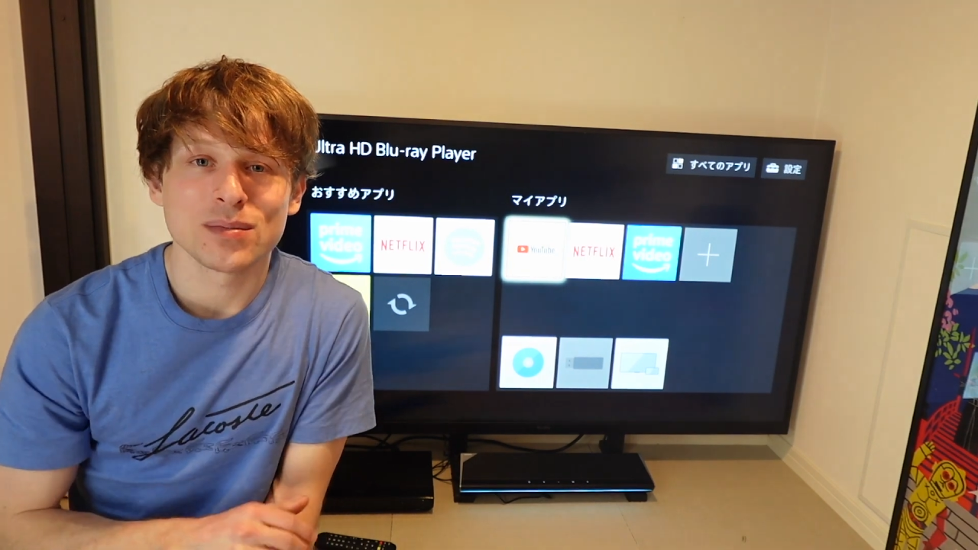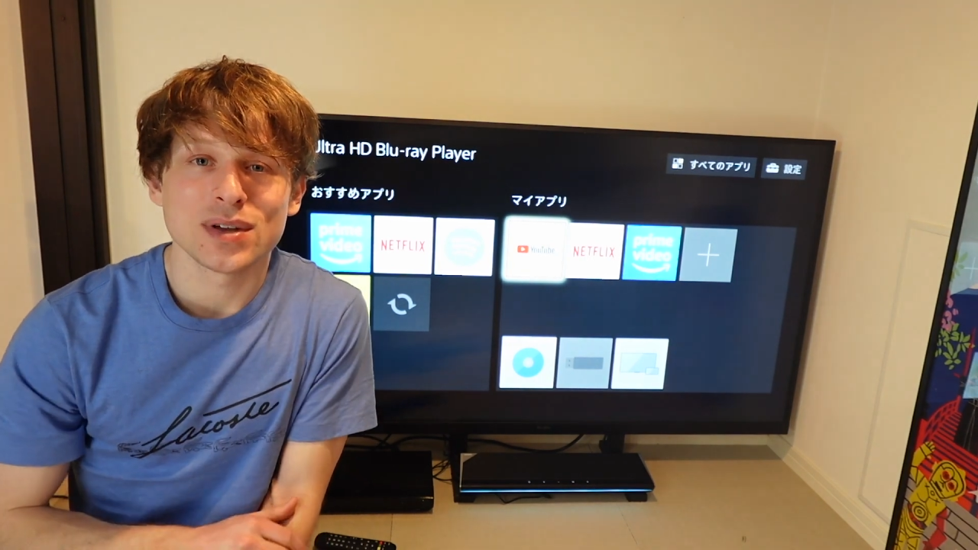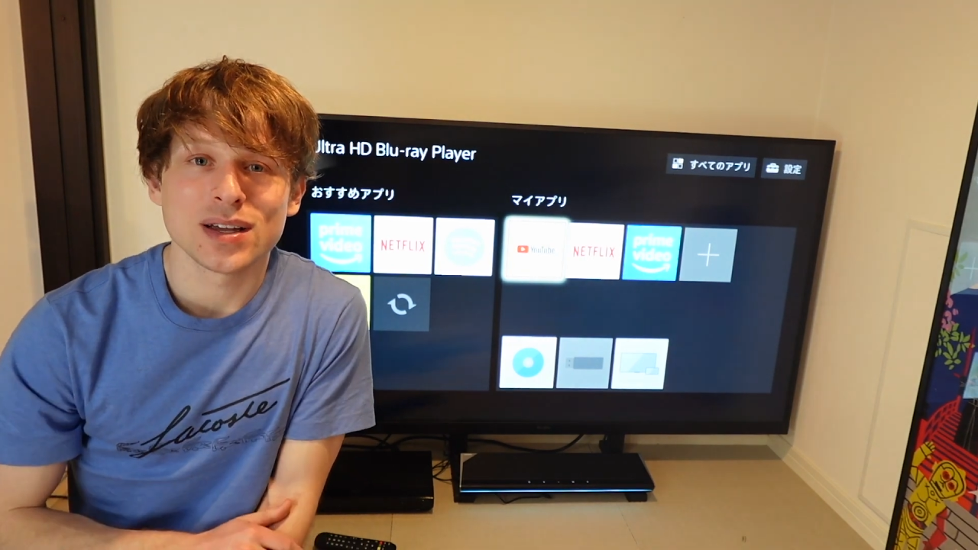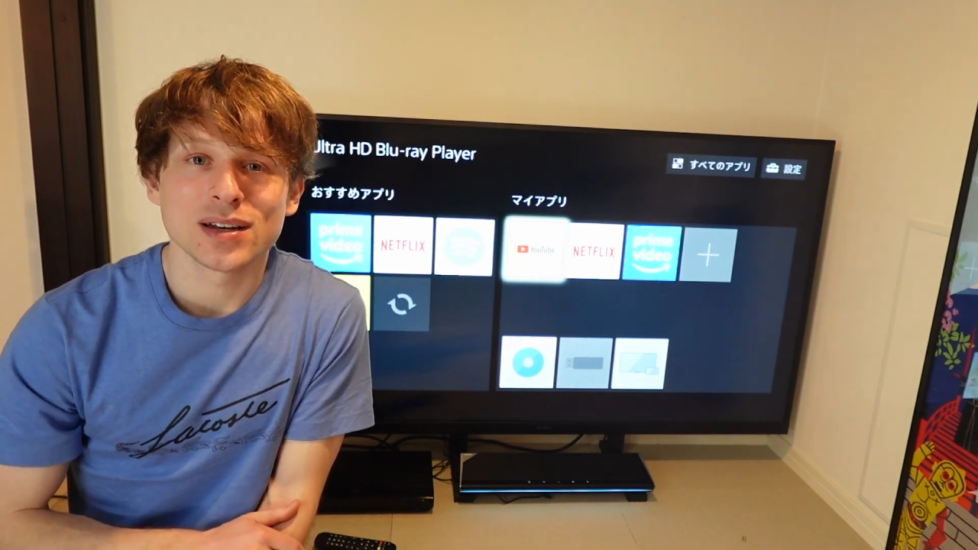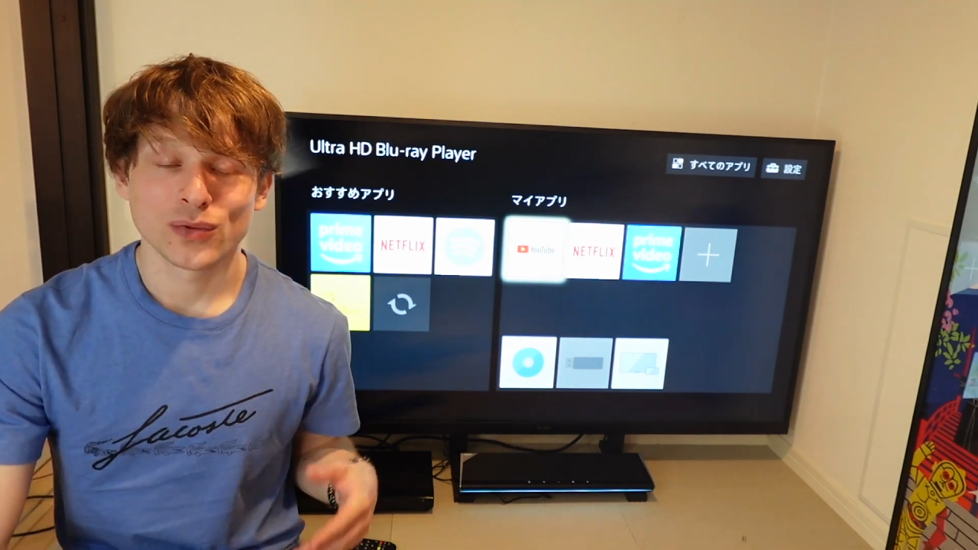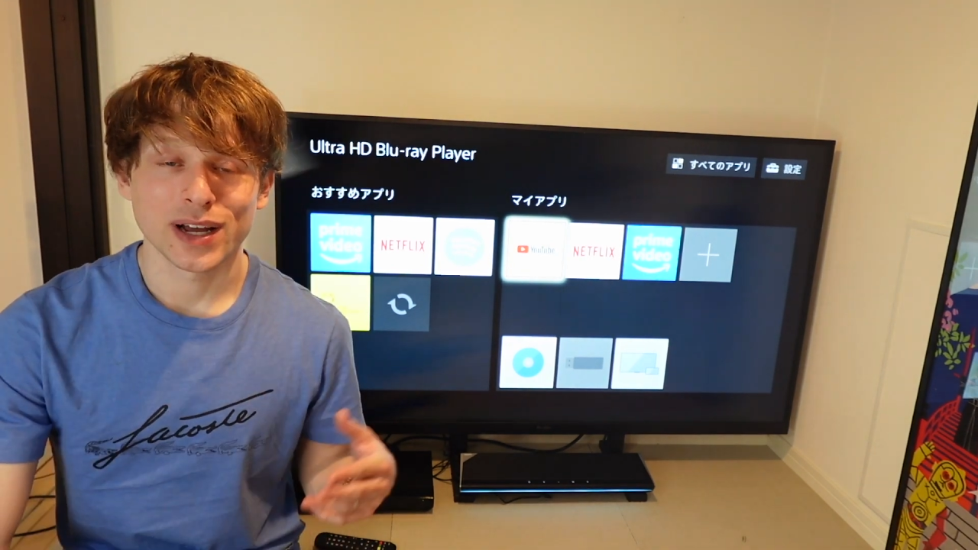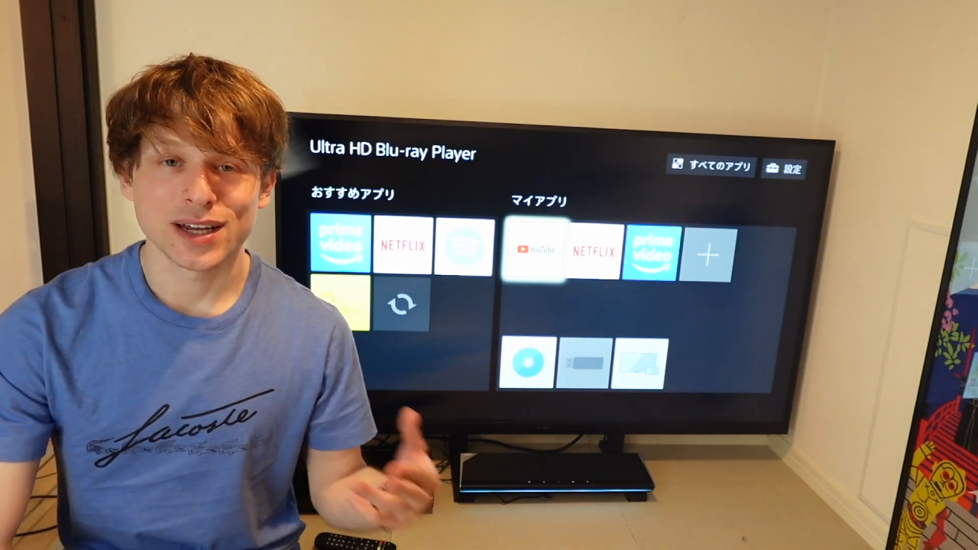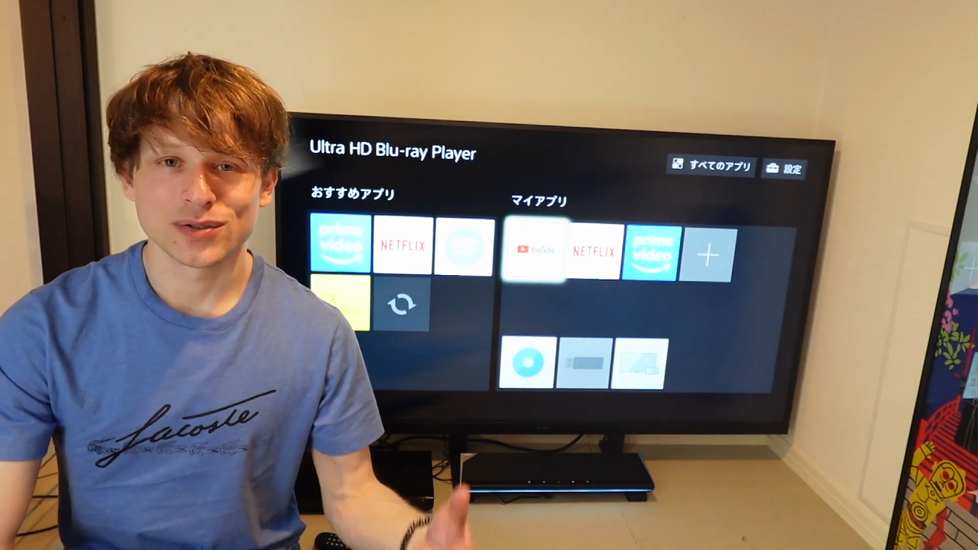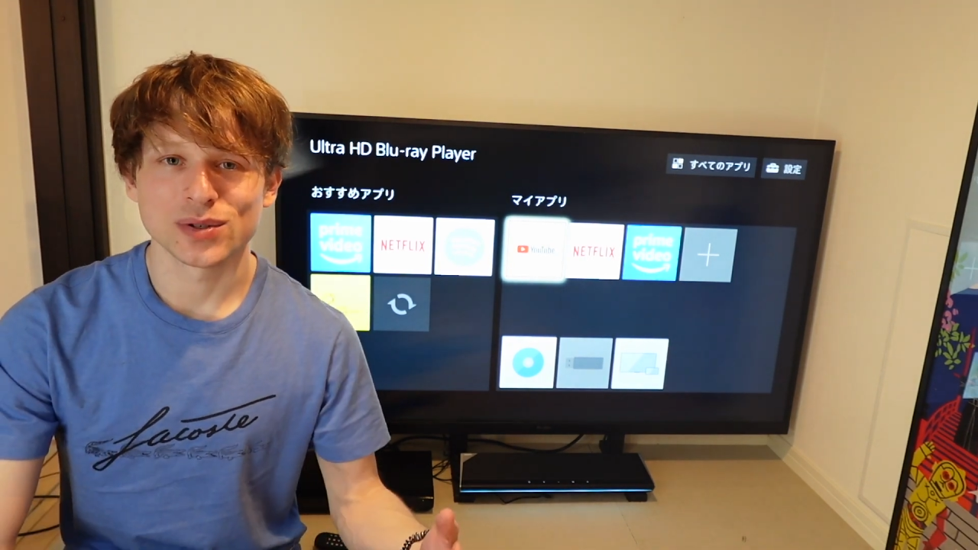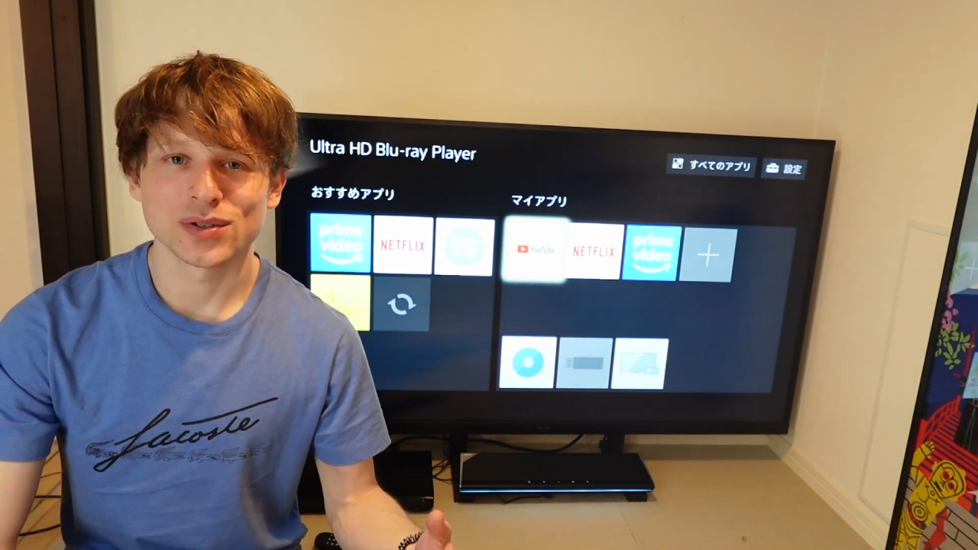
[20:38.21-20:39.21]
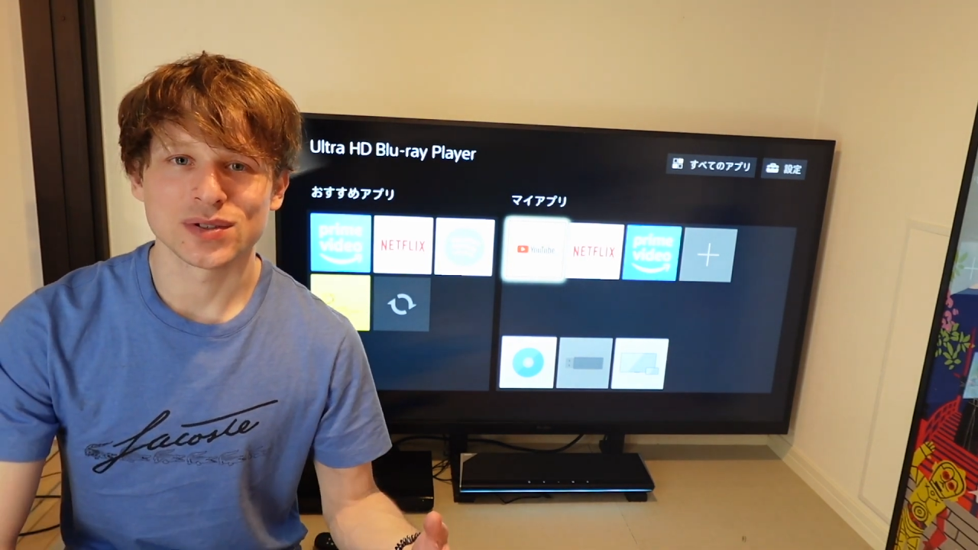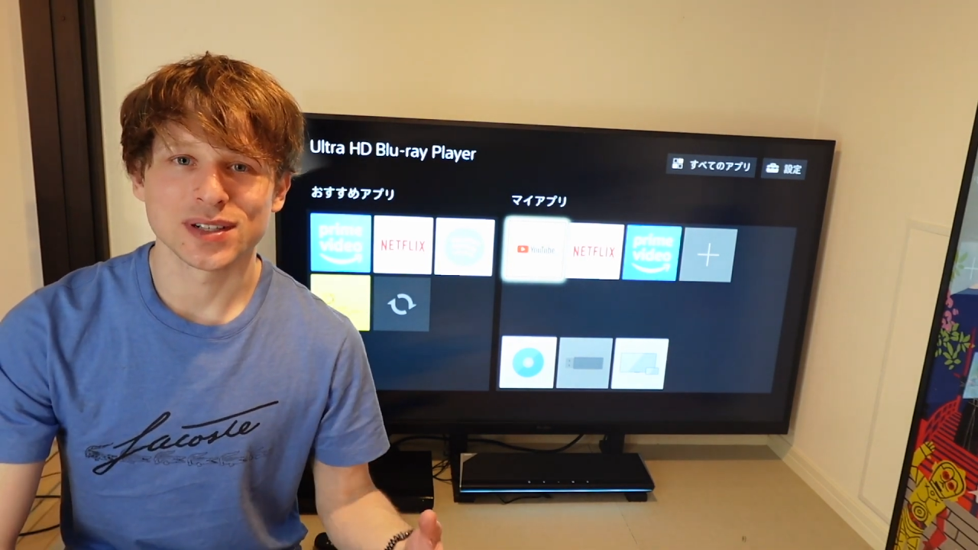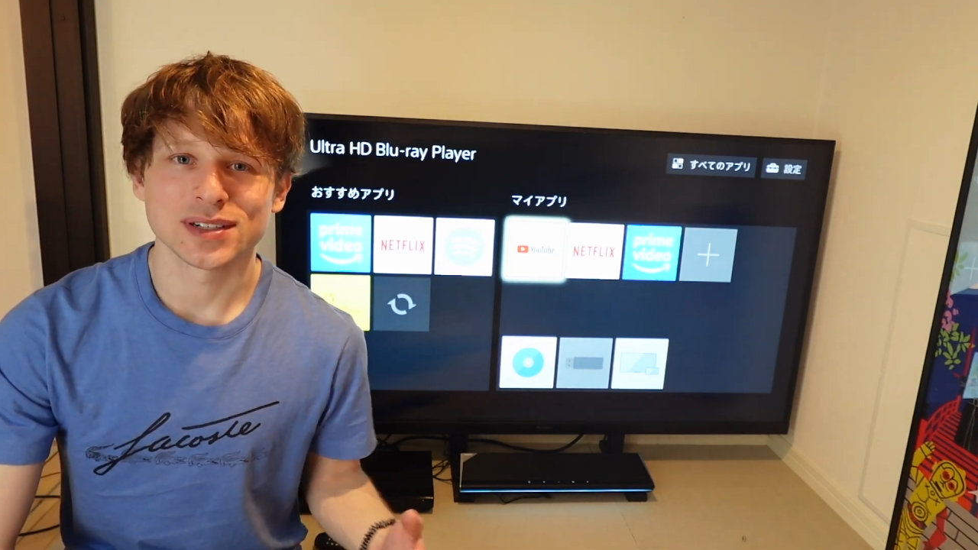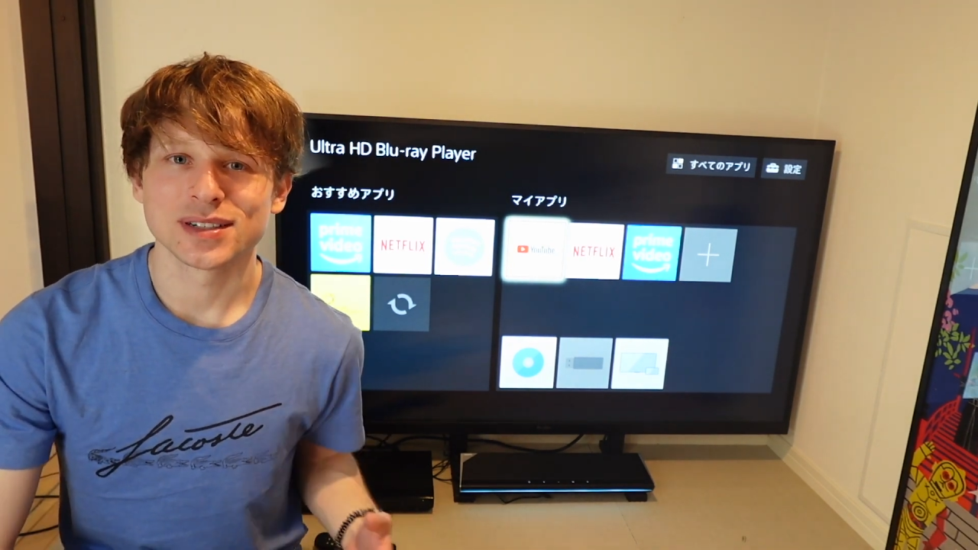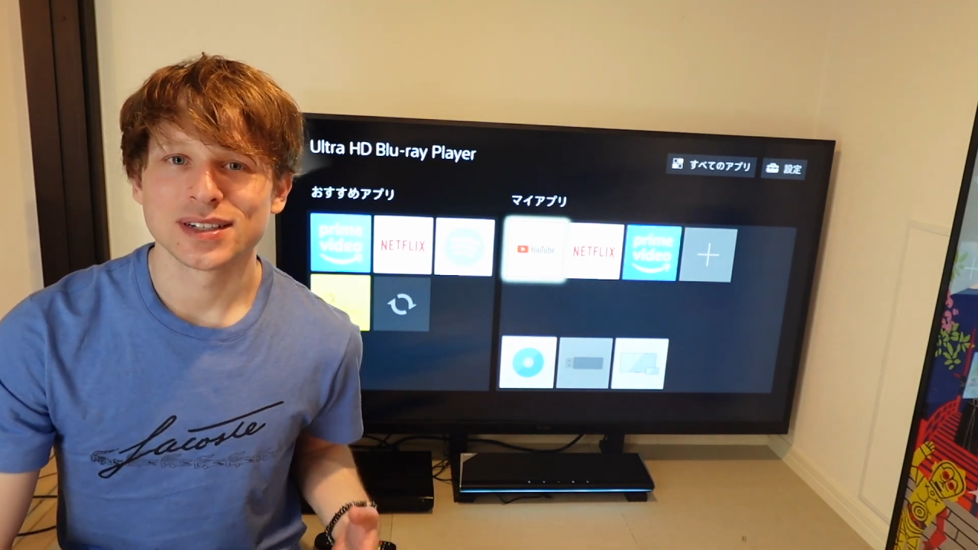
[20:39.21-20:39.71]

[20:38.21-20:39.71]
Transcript: mean when I introduce it